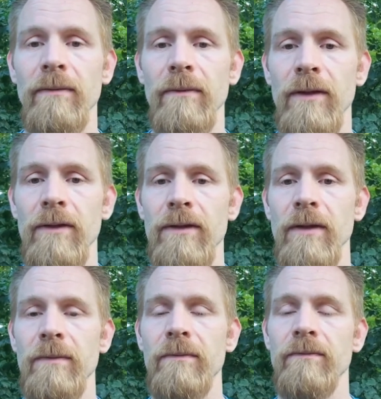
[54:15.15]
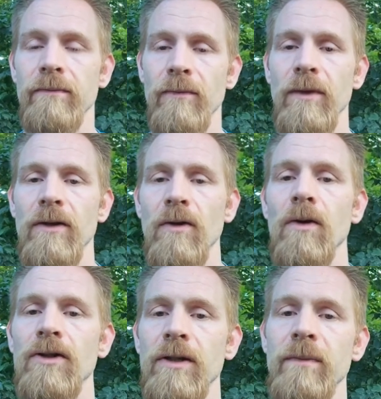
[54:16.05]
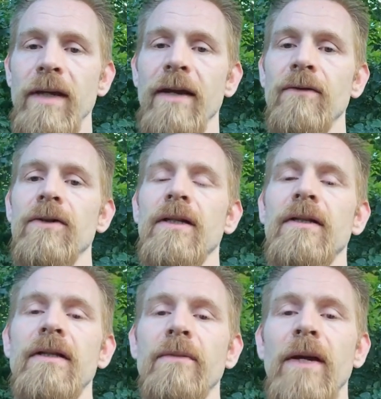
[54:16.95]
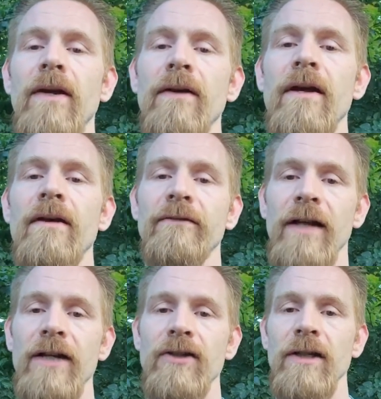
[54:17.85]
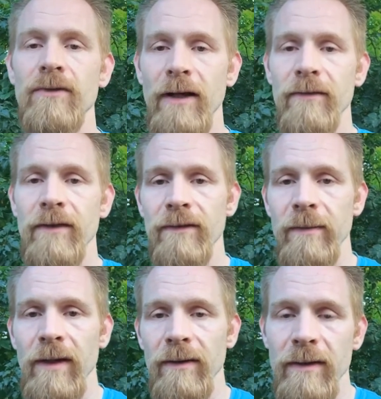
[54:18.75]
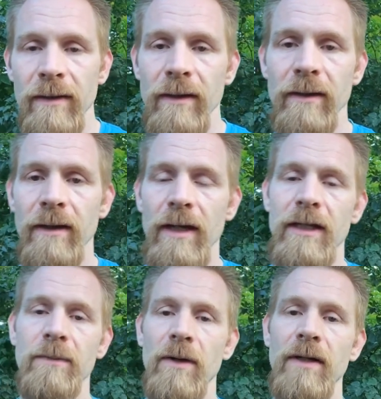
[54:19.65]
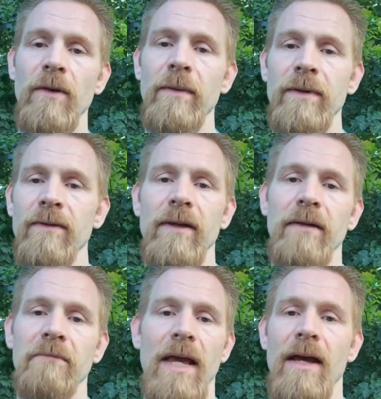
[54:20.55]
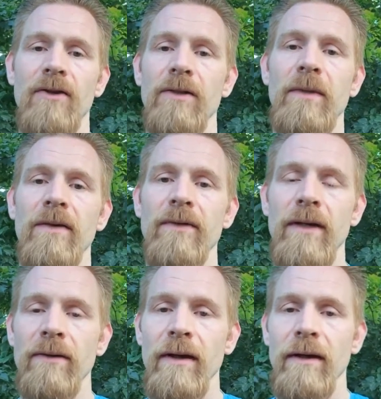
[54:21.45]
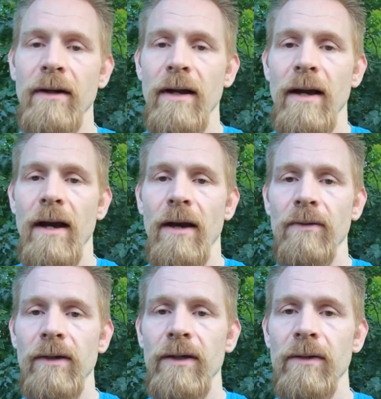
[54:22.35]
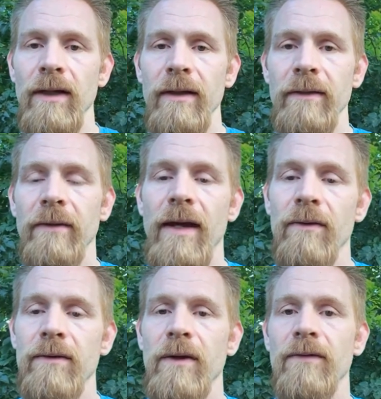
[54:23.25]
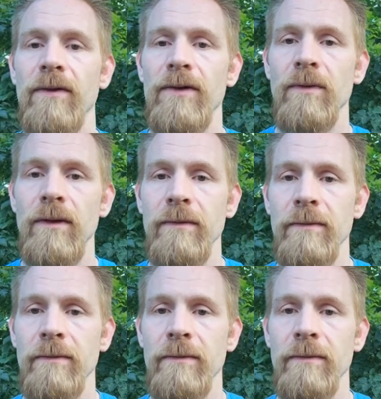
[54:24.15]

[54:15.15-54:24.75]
There's the courtship behavior. You can see the male flashing and driving the female into the spawning mop and everything. Just made a video there really quickly. That was my first one.